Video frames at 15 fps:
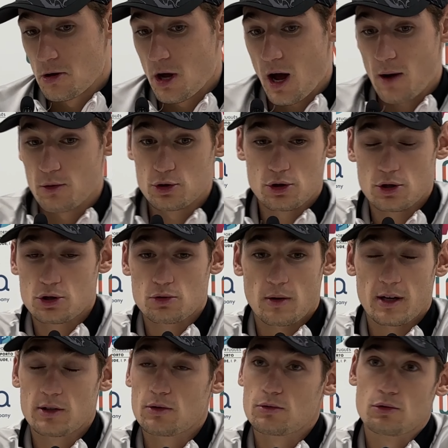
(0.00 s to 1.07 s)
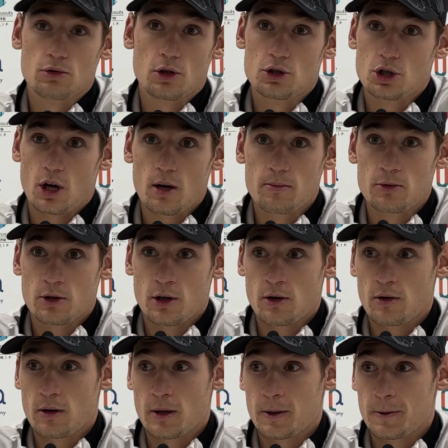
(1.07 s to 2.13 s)
I was just trying to do the job, you
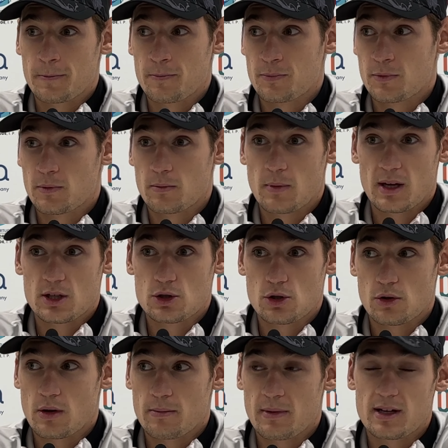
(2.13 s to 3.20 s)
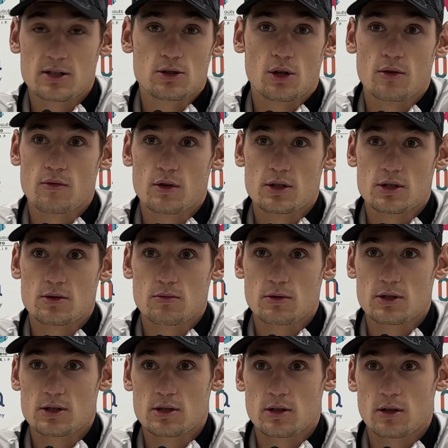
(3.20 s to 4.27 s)
know, make sure my serve was
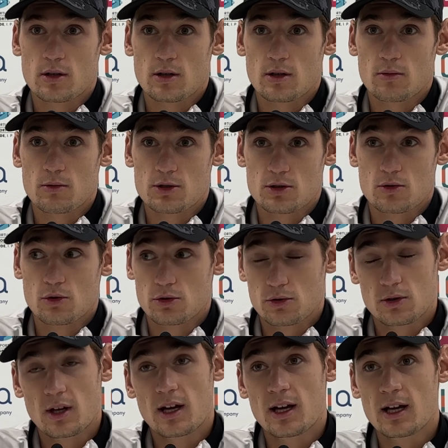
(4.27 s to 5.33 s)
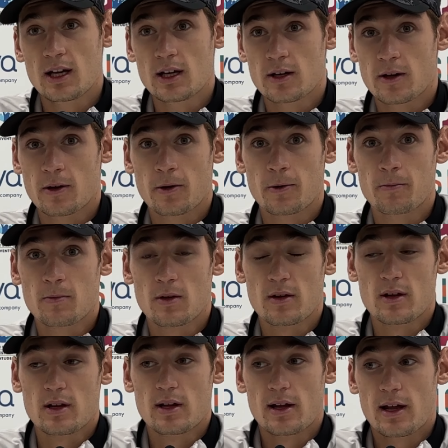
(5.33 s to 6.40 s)
good today,
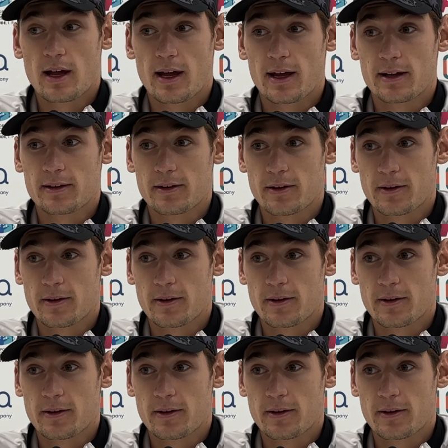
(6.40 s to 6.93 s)
and